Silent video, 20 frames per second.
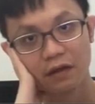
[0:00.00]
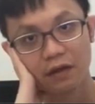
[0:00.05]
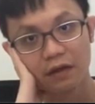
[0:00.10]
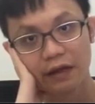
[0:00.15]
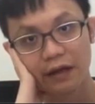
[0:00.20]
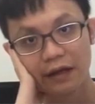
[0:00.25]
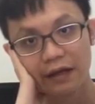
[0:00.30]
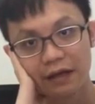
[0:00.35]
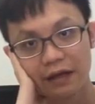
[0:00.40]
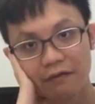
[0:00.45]

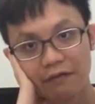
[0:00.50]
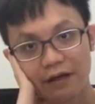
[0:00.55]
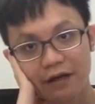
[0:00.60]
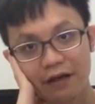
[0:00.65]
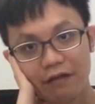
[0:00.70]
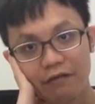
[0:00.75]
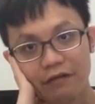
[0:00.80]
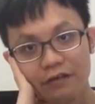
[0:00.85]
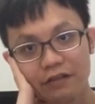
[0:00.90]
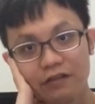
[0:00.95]
why I
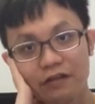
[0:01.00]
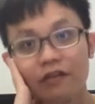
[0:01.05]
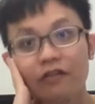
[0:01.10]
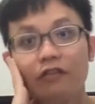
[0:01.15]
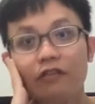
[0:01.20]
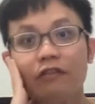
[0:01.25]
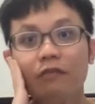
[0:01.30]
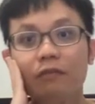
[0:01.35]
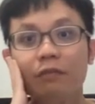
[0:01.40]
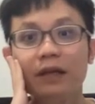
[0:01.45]
always got
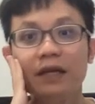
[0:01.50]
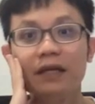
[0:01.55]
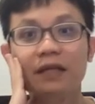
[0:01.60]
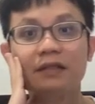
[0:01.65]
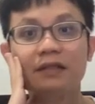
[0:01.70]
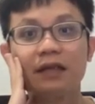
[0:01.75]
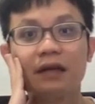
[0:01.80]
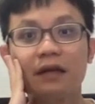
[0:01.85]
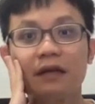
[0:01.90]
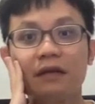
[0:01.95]
no
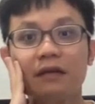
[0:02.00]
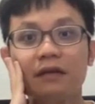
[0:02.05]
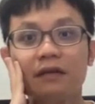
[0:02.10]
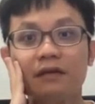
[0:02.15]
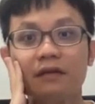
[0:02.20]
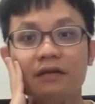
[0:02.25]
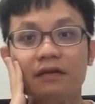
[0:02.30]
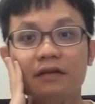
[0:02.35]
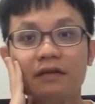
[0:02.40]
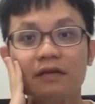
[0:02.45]
place
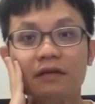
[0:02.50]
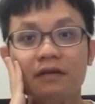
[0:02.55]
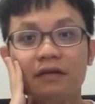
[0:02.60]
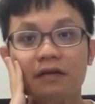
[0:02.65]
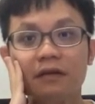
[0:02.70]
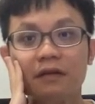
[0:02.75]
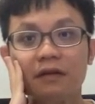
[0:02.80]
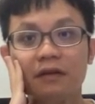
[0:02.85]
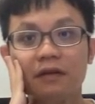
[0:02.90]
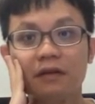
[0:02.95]

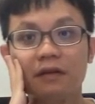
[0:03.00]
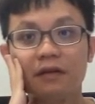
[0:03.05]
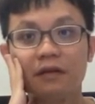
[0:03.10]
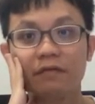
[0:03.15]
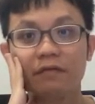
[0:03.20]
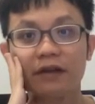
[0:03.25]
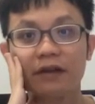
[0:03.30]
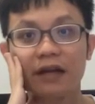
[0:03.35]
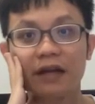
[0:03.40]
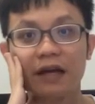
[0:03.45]

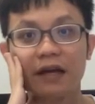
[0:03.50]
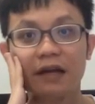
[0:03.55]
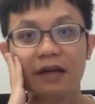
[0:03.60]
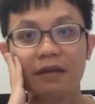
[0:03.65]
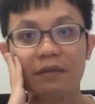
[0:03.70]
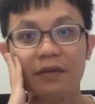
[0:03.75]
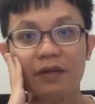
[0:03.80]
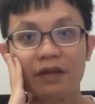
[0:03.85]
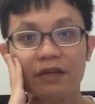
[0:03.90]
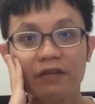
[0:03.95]
but let
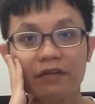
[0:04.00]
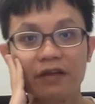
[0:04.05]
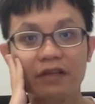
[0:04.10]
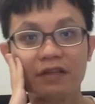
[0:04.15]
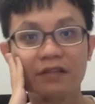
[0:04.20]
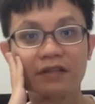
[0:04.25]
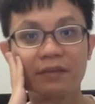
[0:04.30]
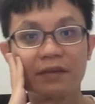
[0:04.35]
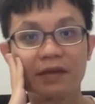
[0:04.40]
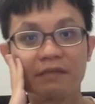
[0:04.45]
me create
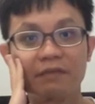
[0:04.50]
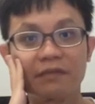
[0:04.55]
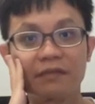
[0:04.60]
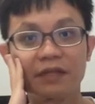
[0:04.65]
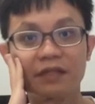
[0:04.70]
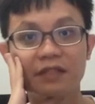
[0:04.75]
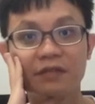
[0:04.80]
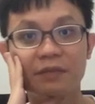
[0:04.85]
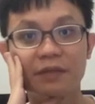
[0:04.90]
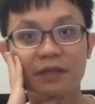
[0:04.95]
some
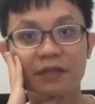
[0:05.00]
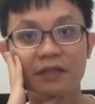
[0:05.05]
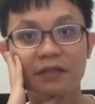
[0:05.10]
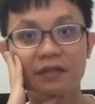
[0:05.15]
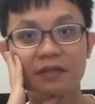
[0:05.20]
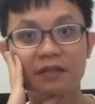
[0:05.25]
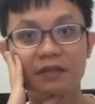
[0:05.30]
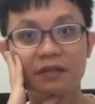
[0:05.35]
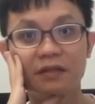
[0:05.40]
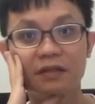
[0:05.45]
empty
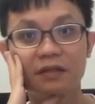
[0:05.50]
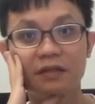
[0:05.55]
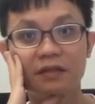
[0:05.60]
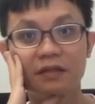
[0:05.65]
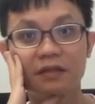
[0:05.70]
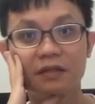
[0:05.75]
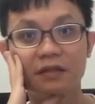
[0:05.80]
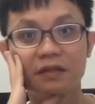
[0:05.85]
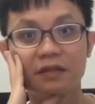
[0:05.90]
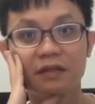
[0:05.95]
space.
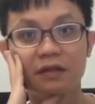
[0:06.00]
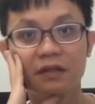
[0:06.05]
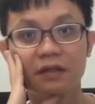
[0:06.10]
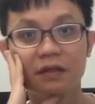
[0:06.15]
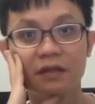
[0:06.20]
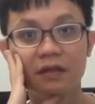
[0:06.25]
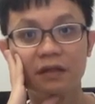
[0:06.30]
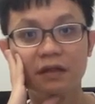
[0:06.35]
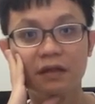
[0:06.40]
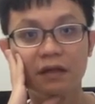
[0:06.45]

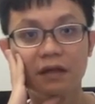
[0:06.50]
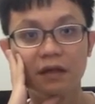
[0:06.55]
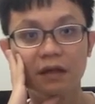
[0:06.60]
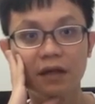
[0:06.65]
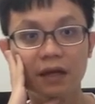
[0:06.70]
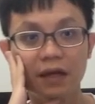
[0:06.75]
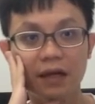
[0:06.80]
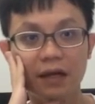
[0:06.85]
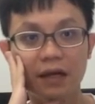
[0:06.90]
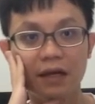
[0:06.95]

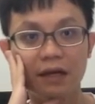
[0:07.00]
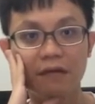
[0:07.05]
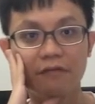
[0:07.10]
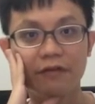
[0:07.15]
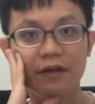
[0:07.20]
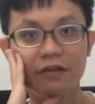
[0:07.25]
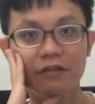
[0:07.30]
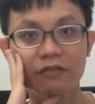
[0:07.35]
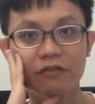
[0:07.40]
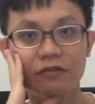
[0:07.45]

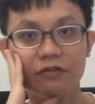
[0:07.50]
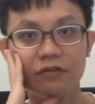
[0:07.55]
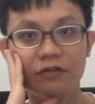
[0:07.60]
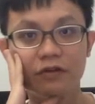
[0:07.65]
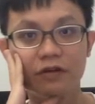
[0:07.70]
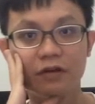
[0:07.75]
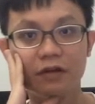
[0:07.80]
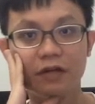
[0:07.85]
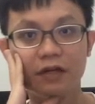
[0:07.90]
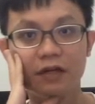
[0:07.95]
Where to
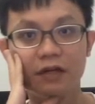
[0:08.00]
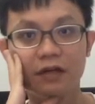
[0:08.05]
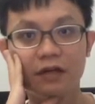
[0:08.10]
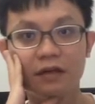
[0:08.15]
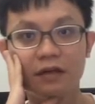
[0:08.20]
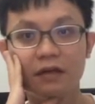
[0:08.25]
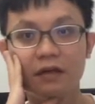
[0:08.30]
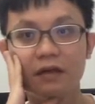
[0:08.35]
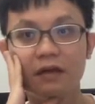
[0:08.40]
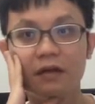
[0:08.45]
draw leh?
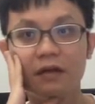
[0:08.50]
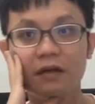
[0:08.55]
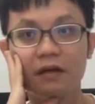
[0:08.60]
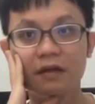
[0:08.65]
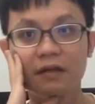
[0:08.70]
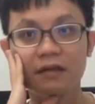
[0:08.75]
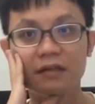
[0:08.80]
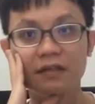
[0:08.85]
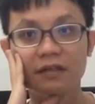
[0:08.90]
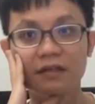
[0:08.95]

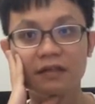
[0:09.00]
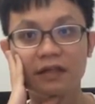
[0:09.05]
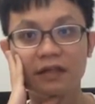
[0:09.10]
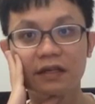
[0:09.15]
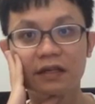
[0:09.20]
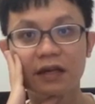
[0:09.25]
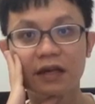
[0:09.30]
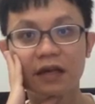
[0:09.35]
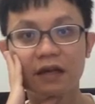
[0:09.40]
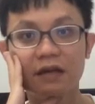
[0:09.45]
I just here
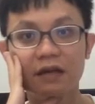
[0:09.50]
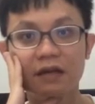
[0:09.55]
lah.